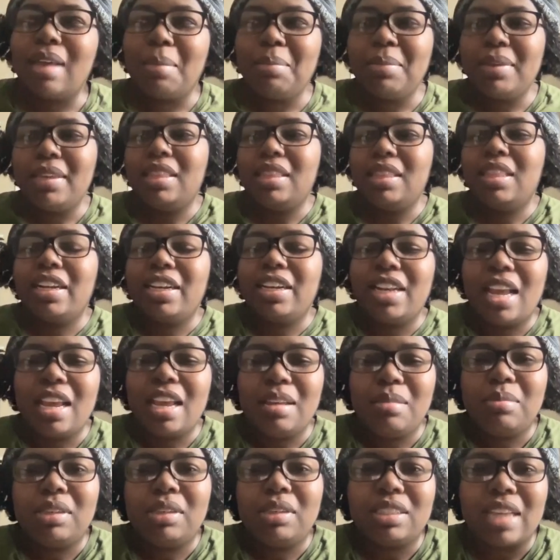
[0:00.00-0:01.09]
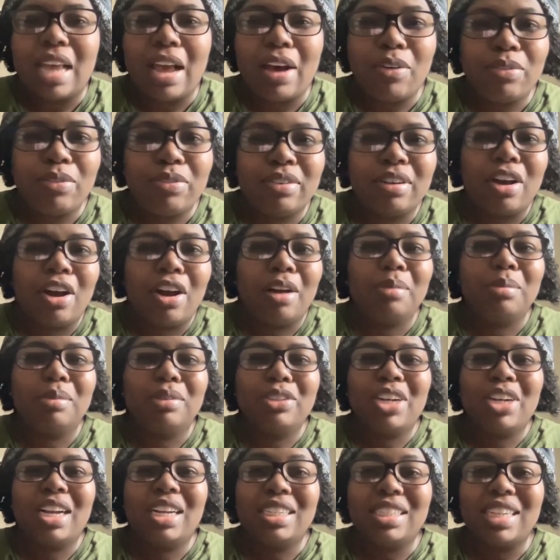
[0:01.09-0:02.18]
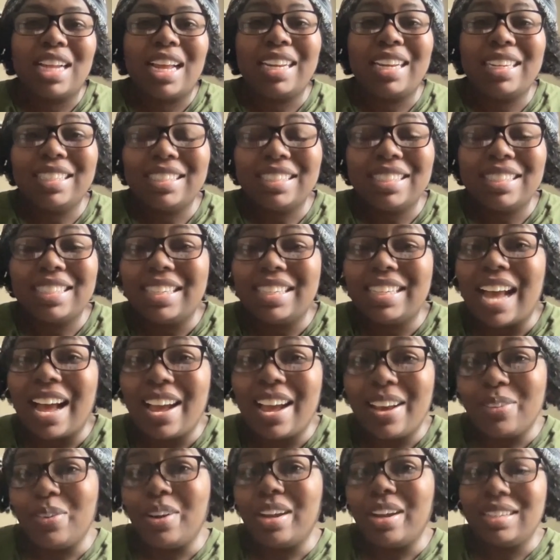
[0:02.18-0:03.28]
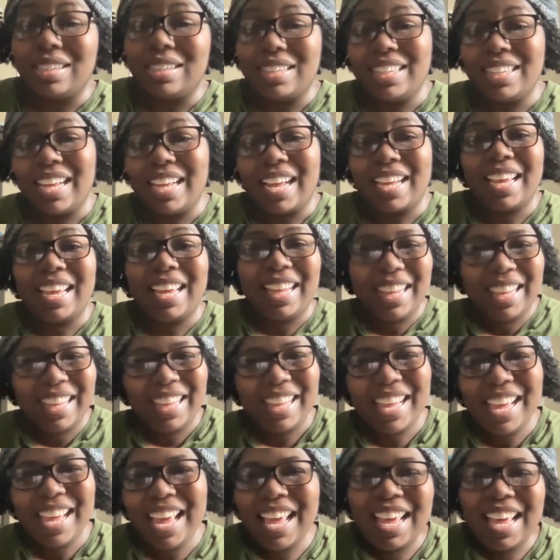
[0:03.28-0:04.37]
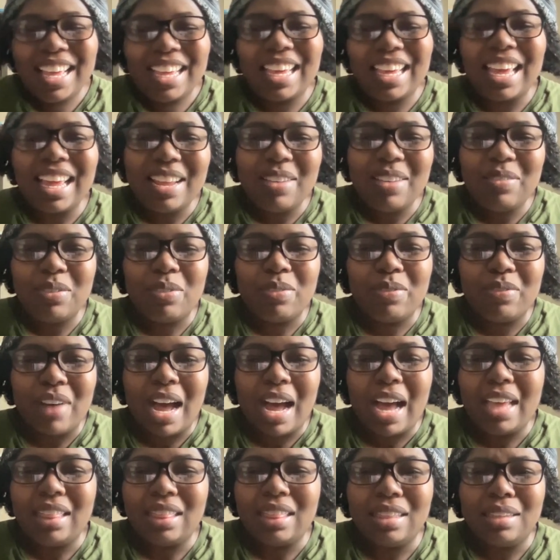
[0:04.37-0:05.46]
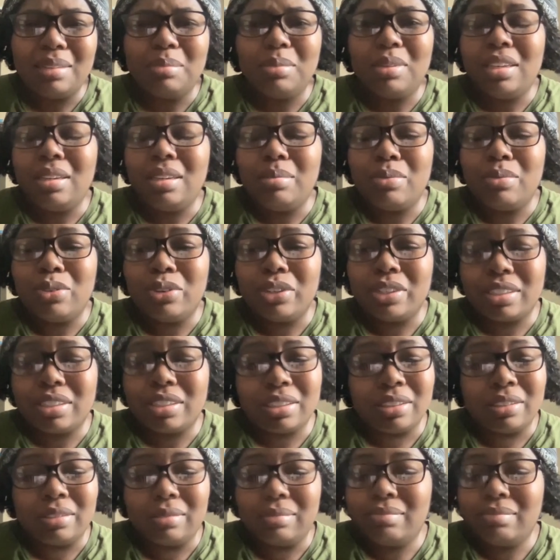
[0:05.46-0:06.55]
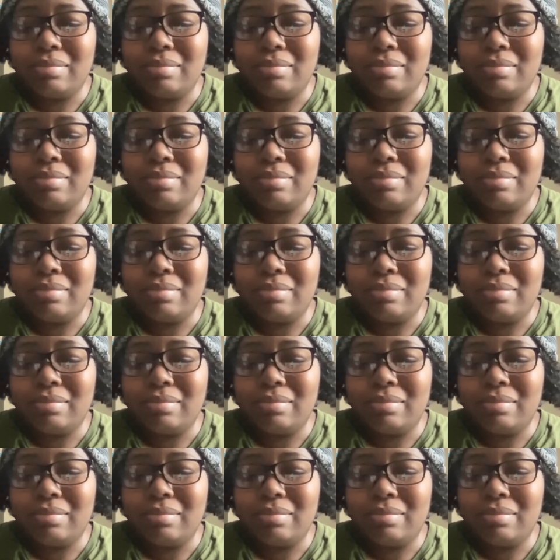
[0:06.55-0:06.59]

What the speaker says: mean, their name is honestly, ironically, I can't even find them anymore. So